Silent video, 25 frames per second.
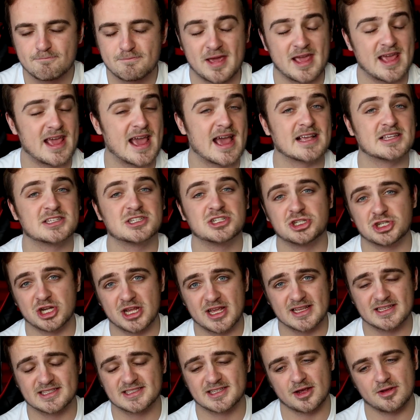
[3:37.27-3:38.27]

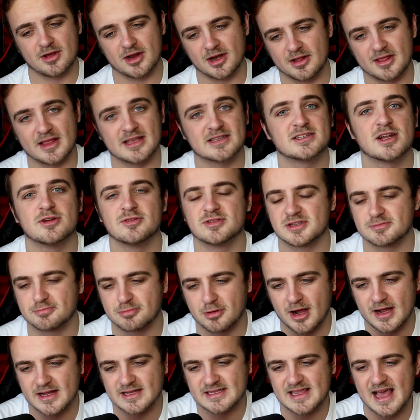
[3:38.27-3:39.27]
PSG, so, you know, there's no
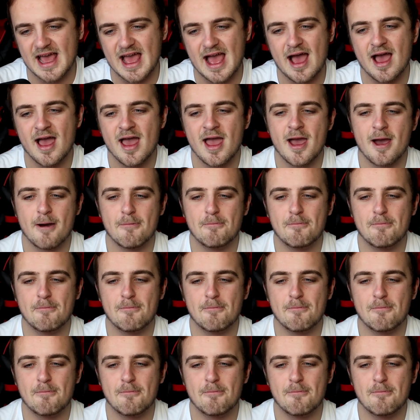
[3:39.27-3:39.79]
surprise there.